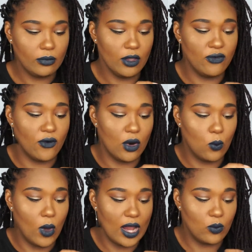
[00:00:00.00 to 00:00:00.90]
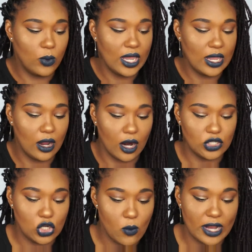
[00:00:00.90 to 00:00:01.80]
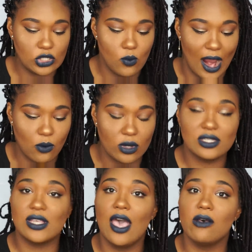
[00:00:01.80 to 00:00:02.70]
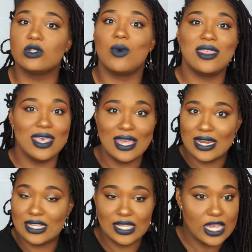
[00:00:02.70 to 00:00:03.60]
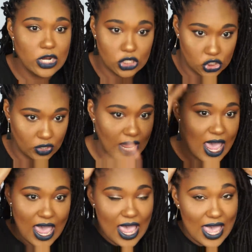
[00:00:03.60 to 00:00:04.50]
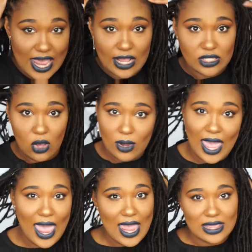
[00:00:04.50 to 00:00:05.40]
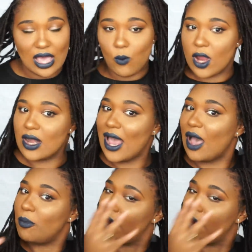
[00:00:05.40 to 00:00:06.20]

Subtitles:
for what we are doing to ourselves within this industry. It is okay that we are not